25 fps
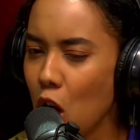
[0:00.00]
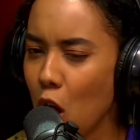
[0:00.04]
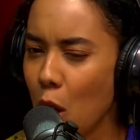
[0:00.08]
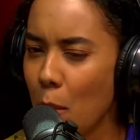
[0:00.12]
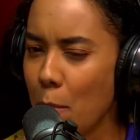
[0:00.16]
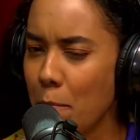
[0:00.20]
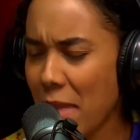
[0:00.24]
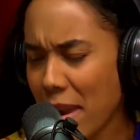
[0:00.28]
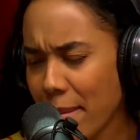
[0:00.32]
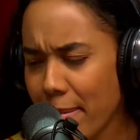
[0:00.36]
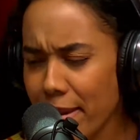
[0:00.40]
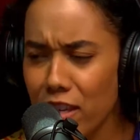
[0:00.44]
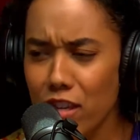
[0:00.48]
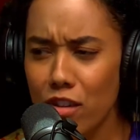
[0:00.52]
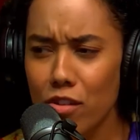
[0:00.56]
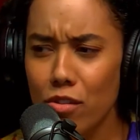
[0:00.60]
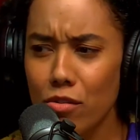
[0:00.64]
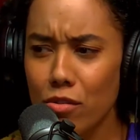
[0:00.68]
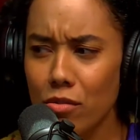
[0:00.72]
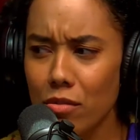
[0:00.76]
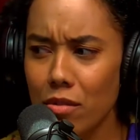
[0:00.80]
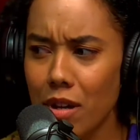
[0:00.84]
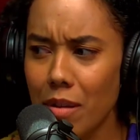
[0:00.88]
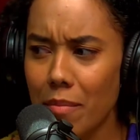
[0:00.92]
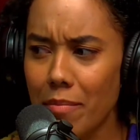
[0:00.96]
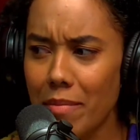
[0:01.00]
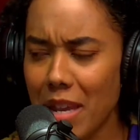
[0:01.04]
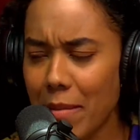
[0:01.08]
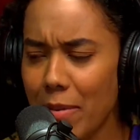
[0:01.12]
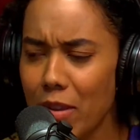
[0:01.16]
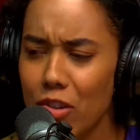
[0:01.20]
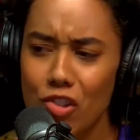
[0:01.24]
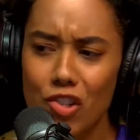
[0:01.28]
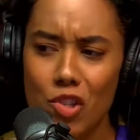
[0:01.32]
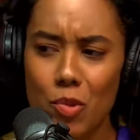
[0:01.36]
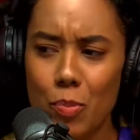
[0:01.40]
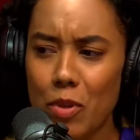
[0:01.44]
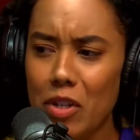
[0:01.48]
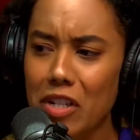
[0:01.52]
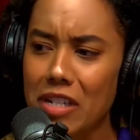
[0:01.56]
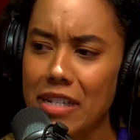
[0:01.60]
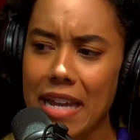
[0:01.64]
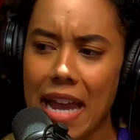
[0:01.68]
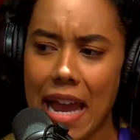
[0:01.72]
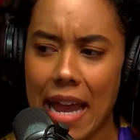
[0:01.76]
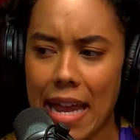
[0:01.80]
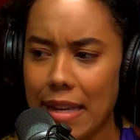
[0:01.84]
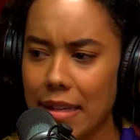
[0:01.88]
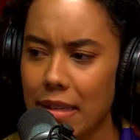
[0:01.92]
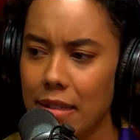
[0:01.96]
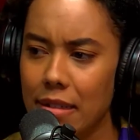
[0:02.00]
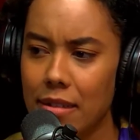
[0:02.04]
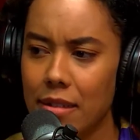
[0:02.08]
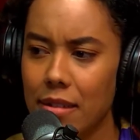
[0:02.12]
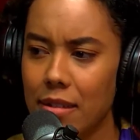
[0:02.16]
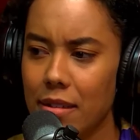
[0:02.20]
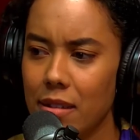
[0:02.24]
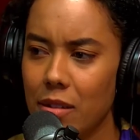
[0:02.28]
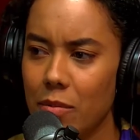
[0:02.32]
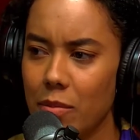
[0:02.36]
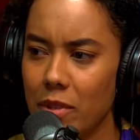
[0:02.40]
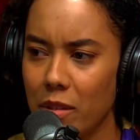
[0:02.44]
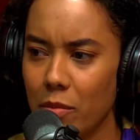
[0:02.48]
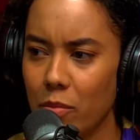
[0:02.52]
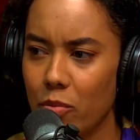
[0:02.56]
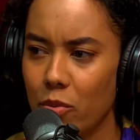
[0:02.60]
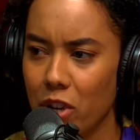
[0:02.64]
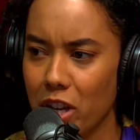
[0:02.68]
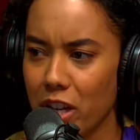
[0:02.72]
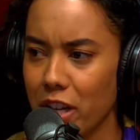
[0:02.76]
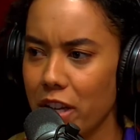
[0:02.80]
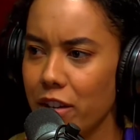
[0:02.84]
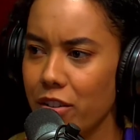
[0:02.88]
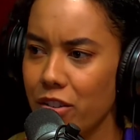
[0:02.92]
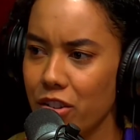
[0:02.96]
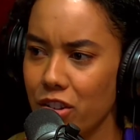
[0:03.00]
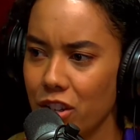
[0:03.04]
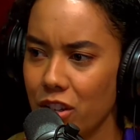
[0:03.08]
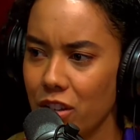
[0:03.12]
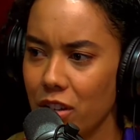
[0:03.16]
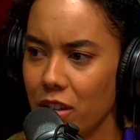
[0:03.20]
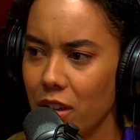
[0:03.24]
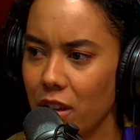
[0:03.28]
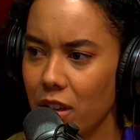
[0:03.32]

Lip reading: maybe you just pretend to be British.